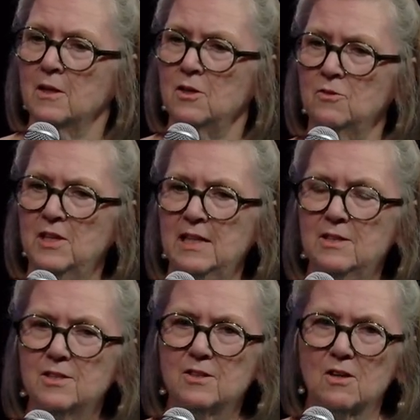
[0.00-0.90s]
You need
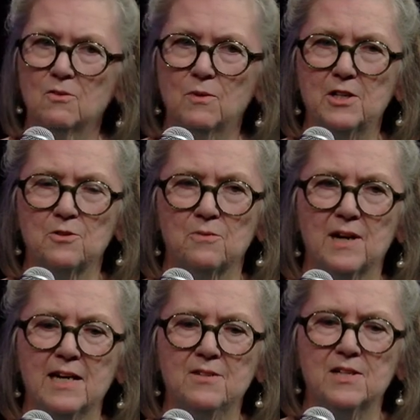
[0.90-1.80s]
to know what your
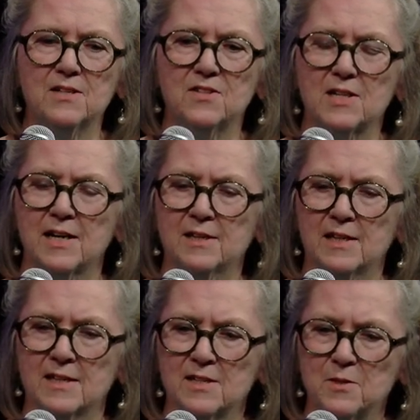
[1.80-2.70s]
rising sign
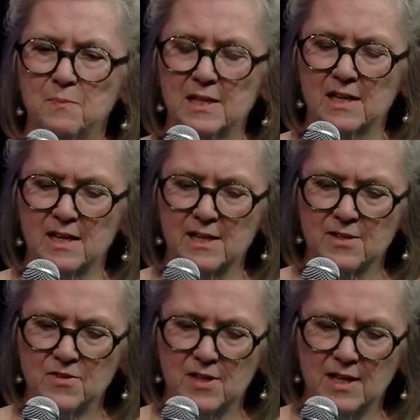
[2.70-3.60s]
is,
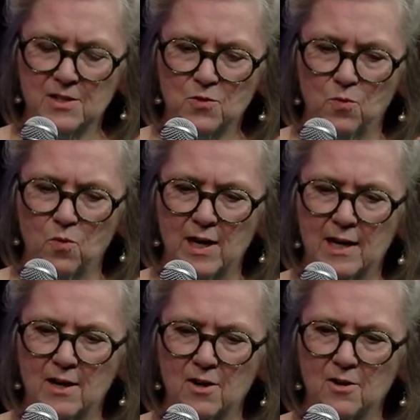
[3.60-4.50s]
because it's
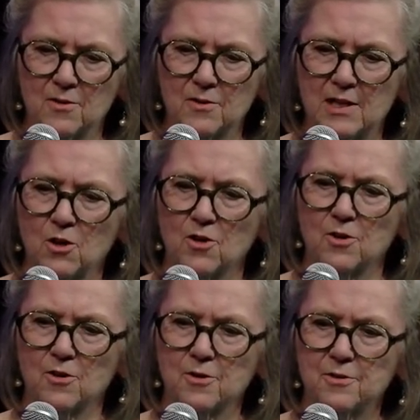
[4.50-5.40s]
where the
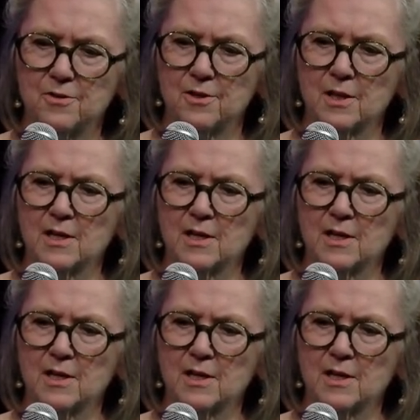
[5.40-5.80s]
earth